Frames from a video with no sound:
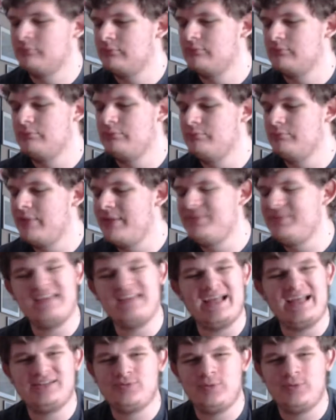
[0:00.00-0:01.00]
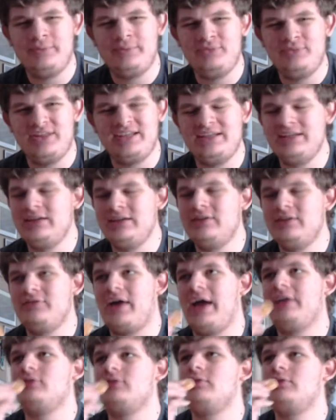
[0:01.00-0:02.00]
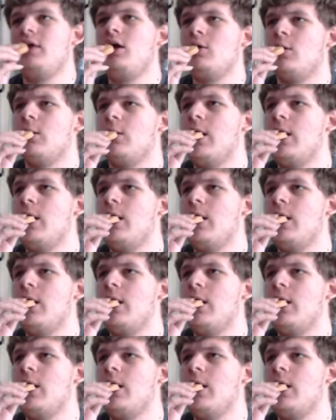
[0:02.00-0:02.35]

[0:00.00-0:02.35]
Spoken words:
Maybe that's what I'm thinking of. I don't know.